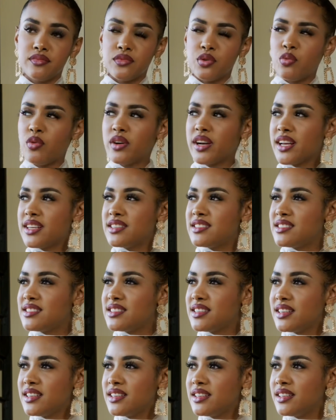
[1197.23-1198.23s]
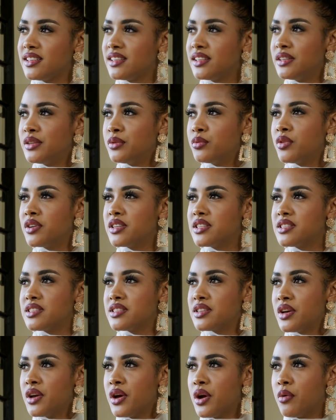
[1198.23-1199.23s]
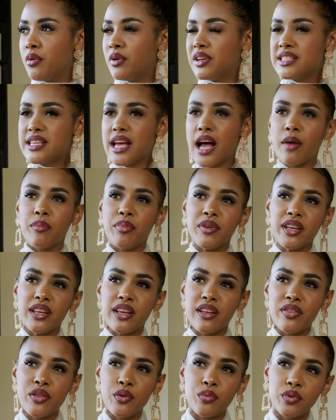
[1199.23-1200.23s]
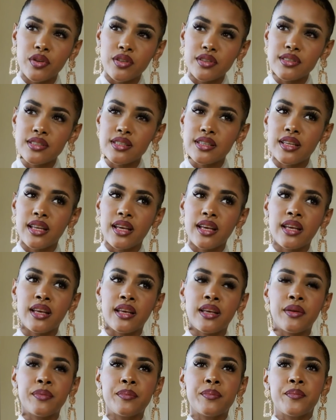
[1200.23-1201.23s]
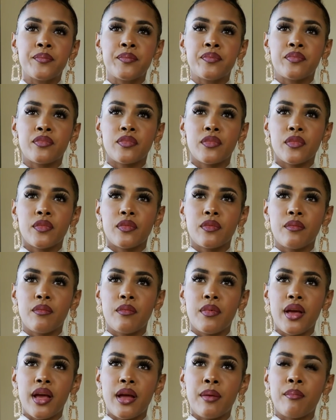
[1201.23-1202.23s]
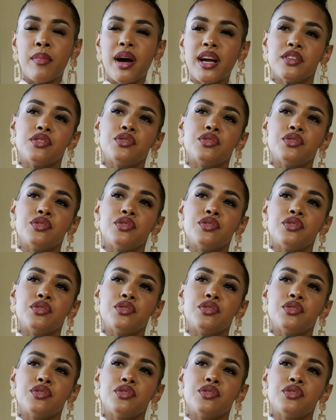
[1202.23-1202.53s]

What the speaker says: What I see, what's happening in the world today, and my